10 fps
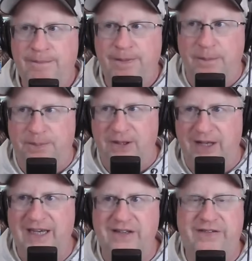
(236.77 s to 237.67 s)
The
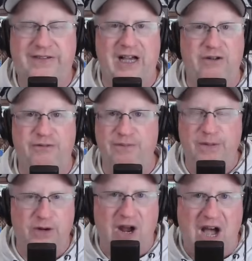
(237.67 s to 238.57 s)
play itself,
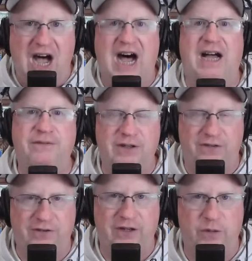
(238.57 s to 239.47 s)
there
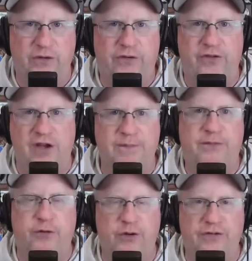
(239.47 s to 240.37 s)
obviously was some
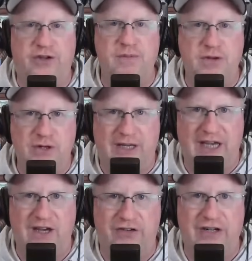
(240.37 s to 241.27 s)
sort of
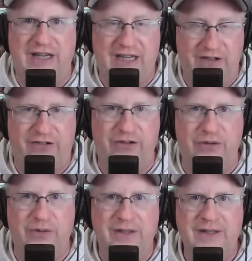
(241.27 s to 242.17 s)
communication
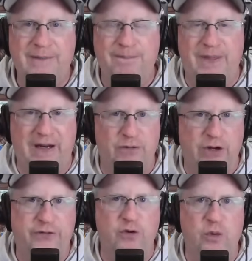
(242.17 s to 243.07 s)
issue that
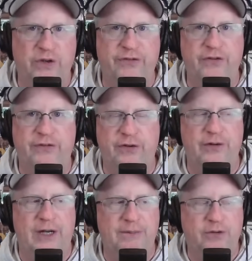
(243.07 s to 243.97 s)
Russell Wilson screwed up.